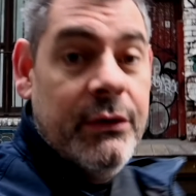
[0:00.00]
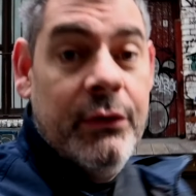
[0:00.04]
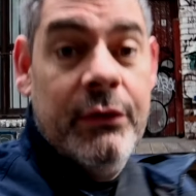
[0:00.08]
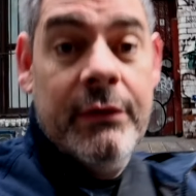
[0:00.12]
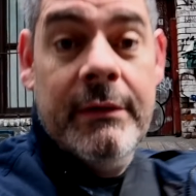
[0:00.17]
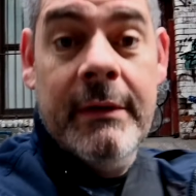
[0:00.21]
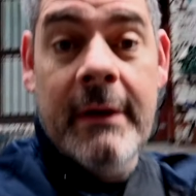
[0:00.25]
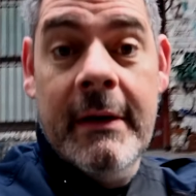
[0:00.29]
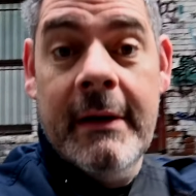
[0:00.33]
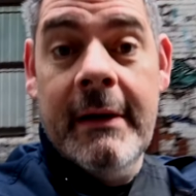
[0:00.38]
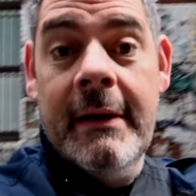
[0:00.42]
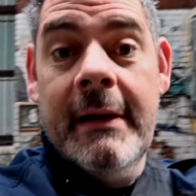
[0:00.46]

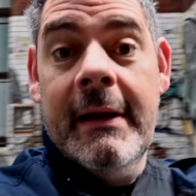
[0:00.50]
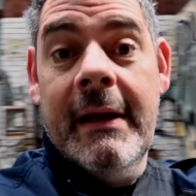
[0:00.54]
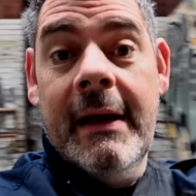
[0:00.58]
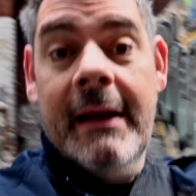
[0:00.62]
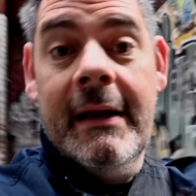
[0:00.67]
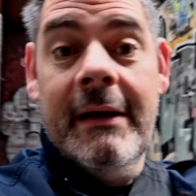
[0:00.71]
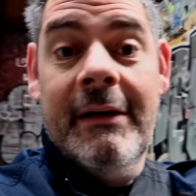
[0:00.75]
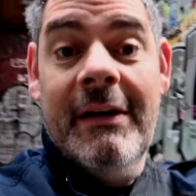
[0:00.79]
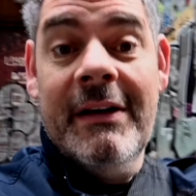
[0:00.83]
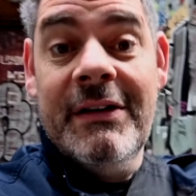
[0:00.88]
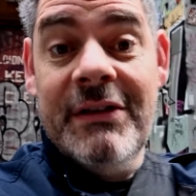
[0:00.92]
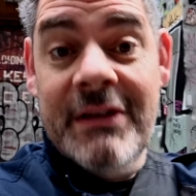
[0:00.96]
good?
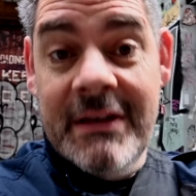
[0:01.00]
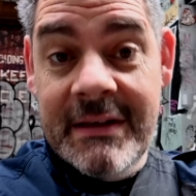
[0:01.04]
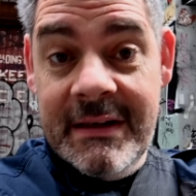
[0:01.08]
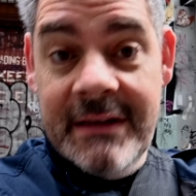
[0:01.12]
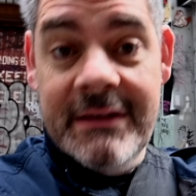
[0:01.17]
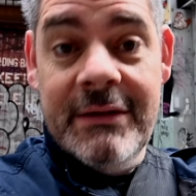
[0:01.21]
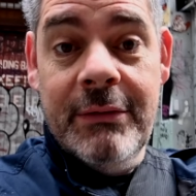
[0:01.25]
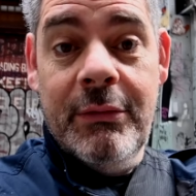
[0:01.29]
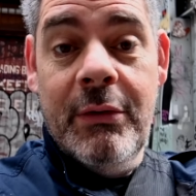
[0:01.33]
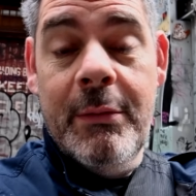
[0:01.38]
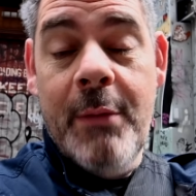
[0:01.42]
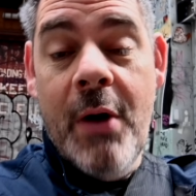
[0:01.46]
And uh, just
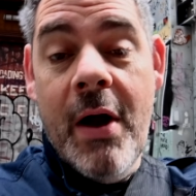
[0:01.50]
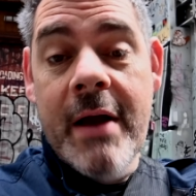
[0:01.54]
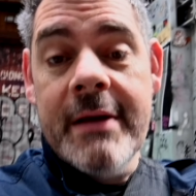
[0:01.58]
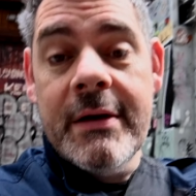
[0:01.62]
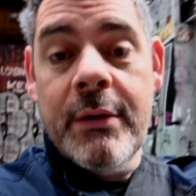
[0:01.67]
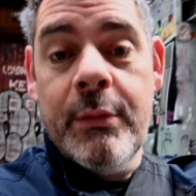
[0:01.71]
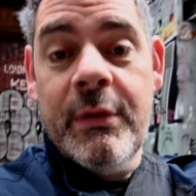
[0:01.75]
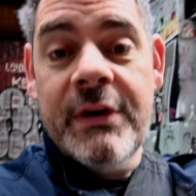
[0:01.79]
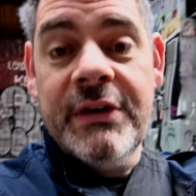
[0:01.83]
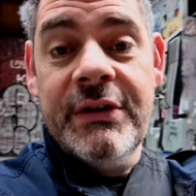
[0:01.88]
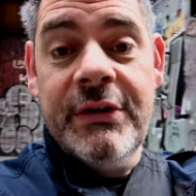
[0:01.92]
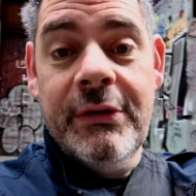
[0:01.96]
as a
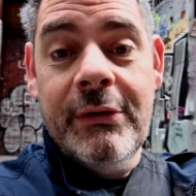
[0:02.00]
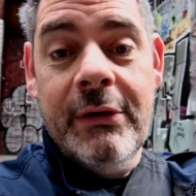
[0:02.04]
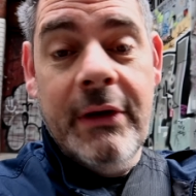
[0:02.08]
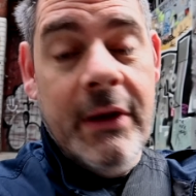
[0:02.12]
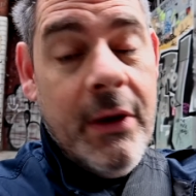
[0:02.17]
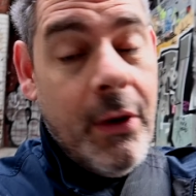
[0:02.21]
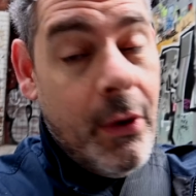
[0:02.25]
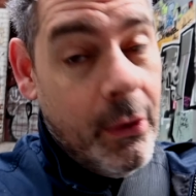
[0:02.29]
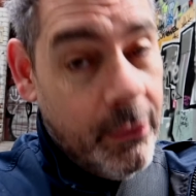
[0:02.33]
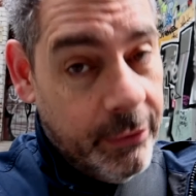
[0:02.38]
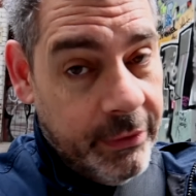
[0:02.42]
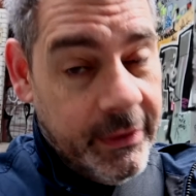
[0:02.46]
reminder, we're
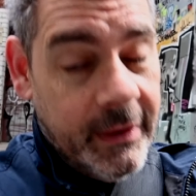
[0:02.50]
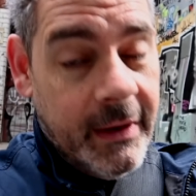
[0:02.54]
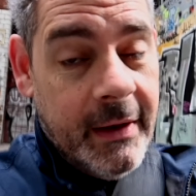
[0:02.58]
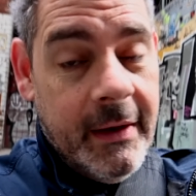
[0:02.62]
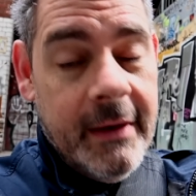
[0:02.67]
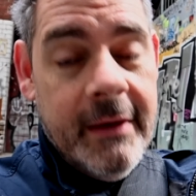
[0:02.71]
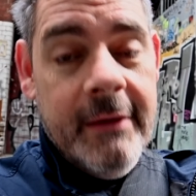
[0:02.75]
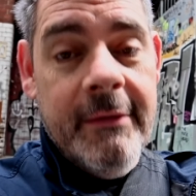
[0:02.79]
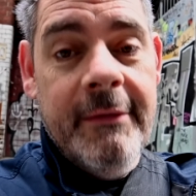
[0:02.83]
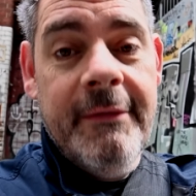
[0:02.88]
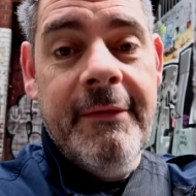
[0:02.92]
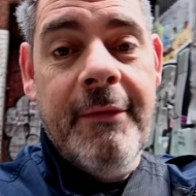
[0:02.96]
shooting on
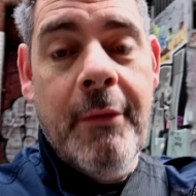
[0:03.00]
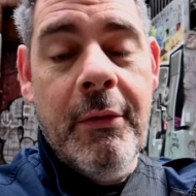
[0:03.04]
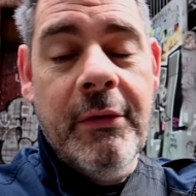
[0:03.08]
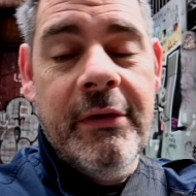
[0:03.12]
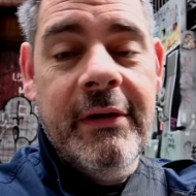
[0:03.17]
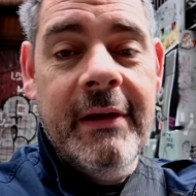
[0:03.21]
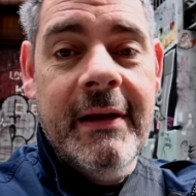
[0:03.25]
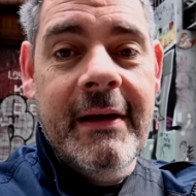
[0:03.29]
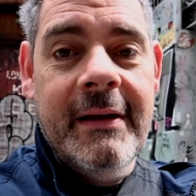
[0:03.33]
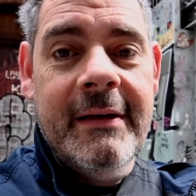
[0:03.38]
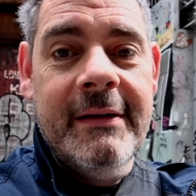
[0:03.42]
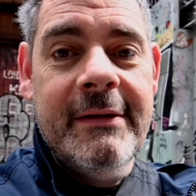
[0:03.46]
the
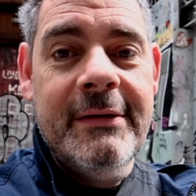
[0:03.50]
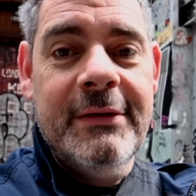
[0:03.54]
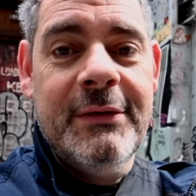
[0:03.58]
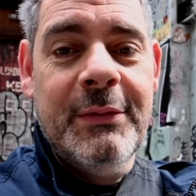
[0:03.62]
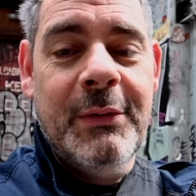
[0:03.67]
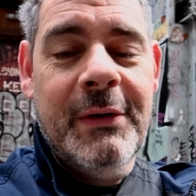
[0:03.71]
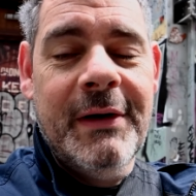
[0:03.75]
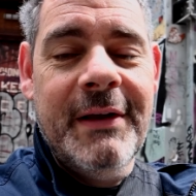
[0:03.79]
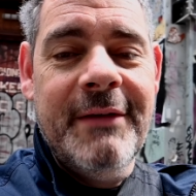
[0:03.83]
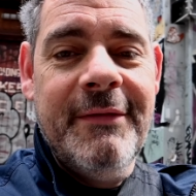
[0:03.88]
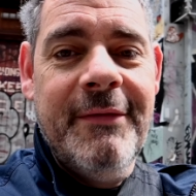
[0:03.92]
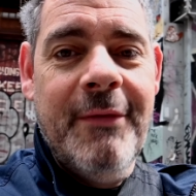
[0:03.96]
14 to
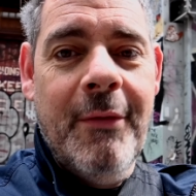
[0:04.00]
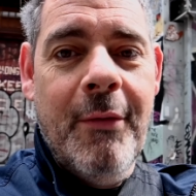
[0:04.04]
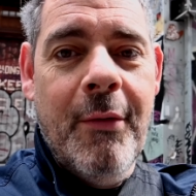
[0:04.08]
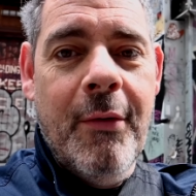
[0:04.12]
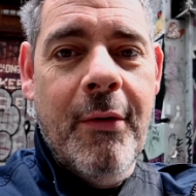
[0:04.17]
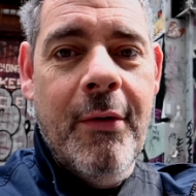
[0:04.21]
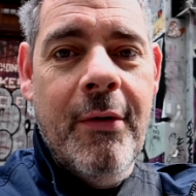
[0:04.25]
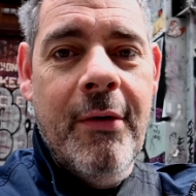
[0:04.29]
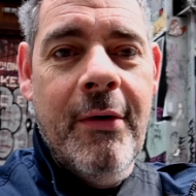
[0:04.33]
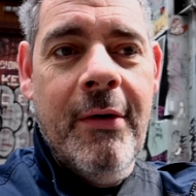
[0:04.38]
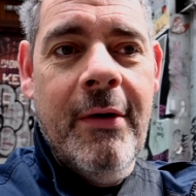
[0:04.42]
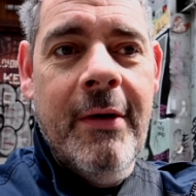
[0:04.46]

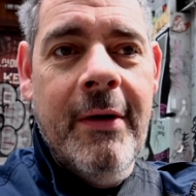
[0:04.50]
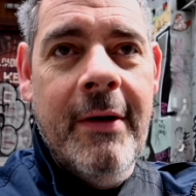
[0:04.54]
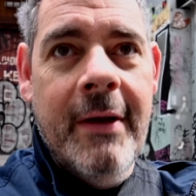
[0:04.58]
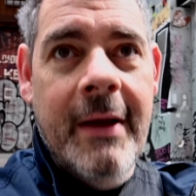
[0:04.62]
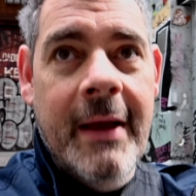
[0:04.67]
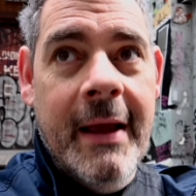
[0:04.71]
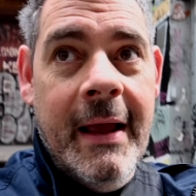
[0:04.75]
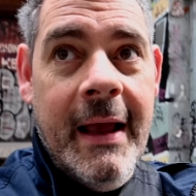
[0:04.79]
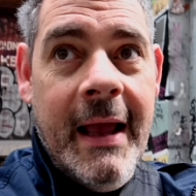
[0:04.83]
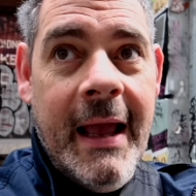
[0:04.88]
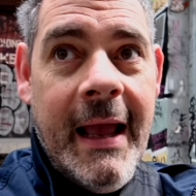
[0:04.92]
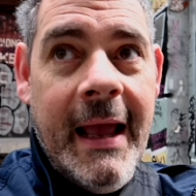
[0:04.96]
24,
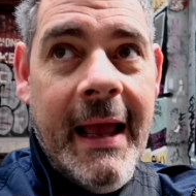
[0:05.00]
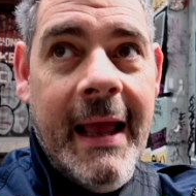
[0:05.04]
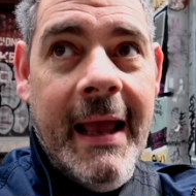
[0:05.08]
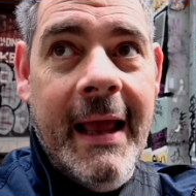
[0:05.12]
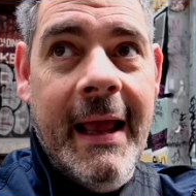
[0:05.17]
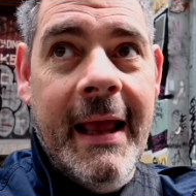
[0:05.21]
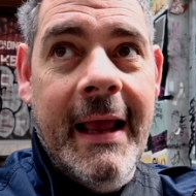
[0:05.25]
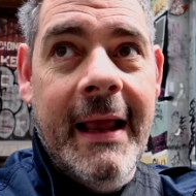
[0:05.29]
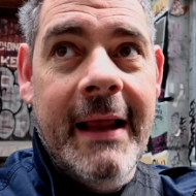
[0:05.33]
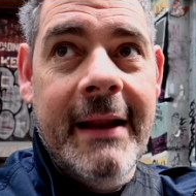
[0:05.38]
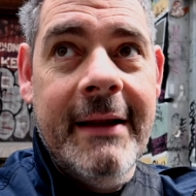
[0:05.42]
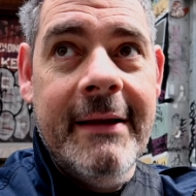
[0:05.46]

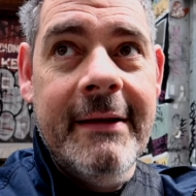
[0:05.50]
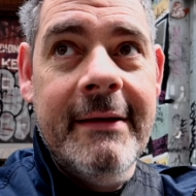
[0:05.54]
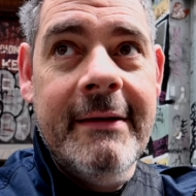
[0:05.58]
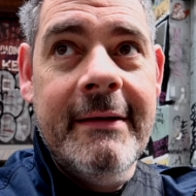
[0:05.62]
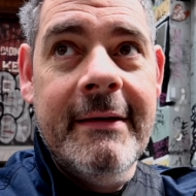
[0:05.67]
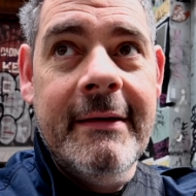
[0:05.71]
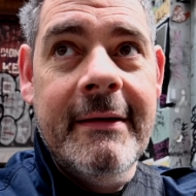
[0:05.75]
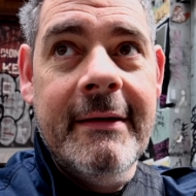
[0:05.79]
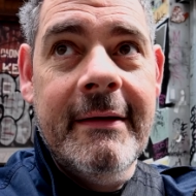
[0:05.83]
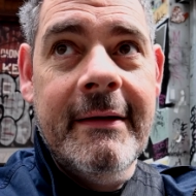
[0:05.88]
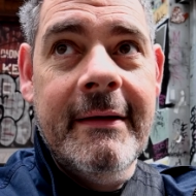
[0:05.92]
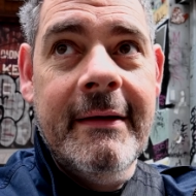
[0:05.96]
and
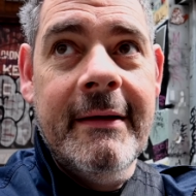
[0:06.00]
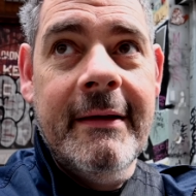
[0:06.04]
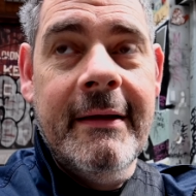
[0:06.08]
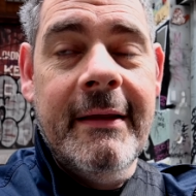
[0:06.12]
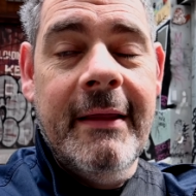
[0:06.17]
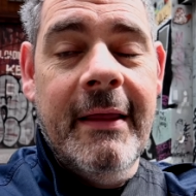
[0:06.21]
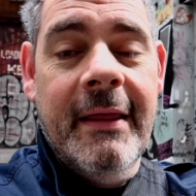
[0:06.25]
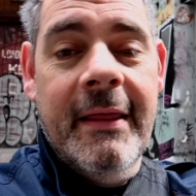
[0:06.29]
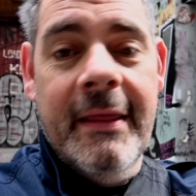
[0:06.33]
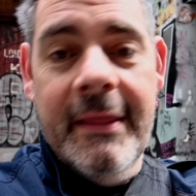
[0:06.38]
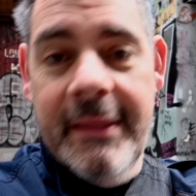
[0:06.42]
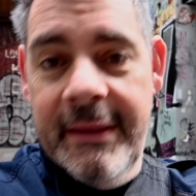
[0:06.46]

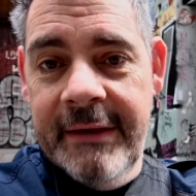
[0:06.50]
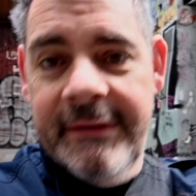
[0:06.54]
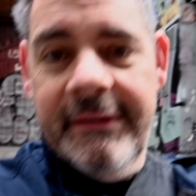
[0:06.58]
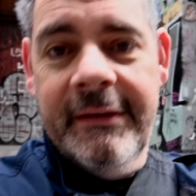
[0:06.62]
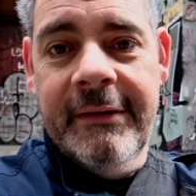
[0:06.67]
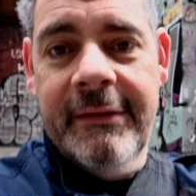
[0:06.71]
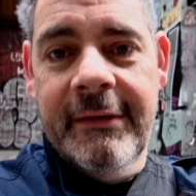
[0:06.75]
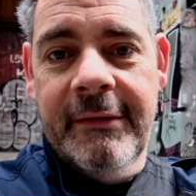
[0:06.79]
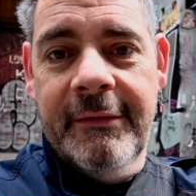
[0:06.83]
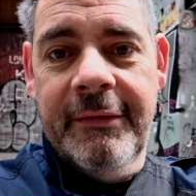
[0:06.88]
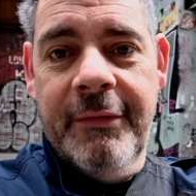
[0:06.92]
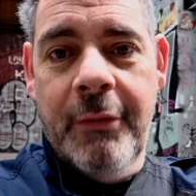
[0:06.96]

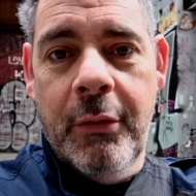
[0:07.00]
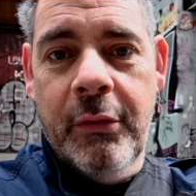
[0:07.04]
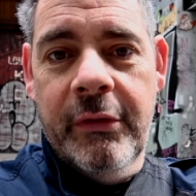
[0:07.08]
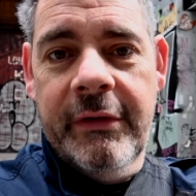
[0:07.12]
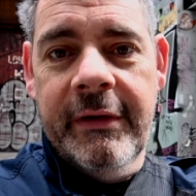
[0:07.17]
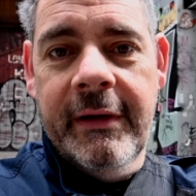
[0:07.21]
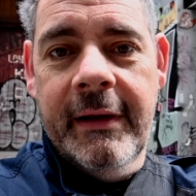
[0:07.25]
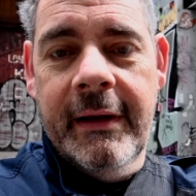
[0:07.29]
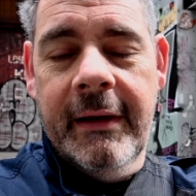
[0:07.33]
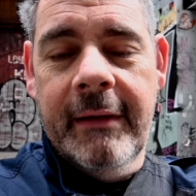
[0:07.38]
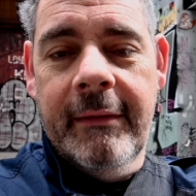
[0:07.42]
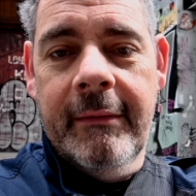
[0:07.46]
this is at
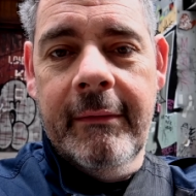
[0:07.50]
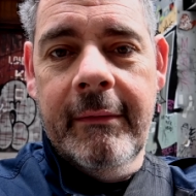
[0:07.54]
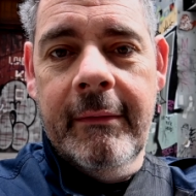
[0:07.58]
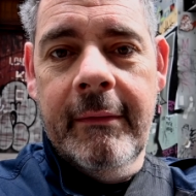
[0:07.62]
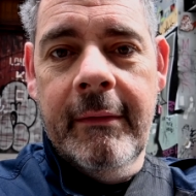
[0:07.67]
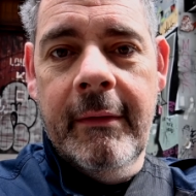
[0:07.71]
14.